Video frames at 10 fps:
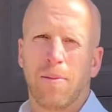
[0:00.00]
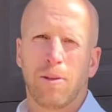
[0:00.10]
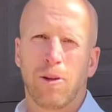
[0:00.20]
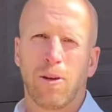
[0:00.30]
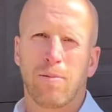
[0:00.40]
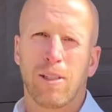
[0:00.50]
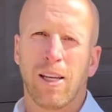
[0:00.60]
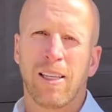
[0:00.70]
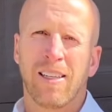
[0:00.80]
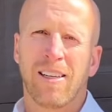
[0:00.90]
petroleum
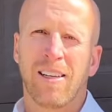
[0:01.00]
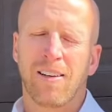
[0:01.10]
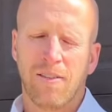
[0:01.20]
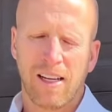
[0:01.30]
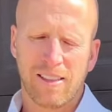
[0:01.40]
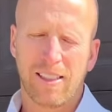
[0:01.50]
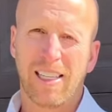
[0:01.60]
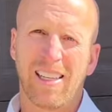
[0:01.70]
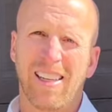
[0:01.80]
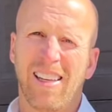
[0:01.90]
jelly,
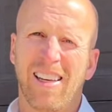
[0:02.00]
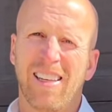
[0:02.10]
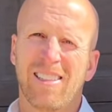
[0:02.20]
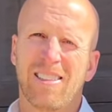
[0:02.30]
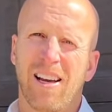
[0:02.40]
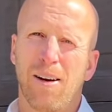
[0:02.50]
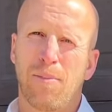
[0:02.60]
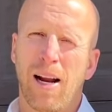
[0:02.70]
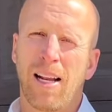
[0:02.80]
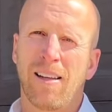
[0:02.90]
Vaseline
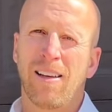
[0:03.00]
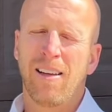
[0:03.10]
brand.